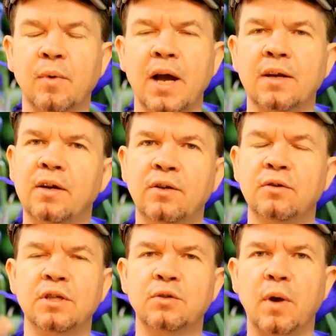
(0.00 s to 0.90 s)
Why didn't you
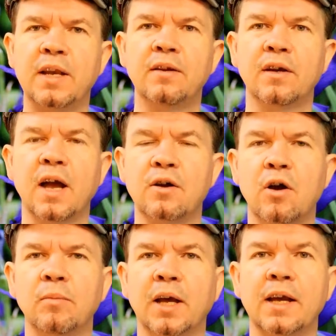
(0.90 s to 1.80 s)
just wait till you got
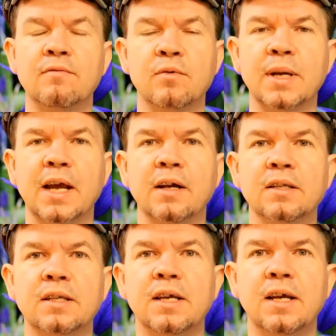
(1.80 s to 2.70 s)
home like everyone else?